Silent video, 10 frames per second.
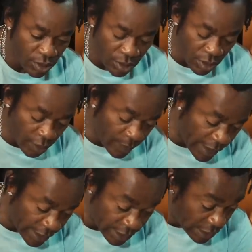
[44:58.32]
You come
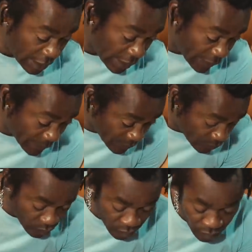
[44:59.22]
like, say,
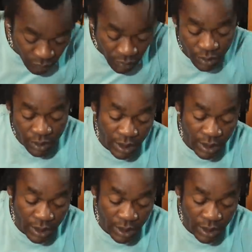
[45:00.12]
she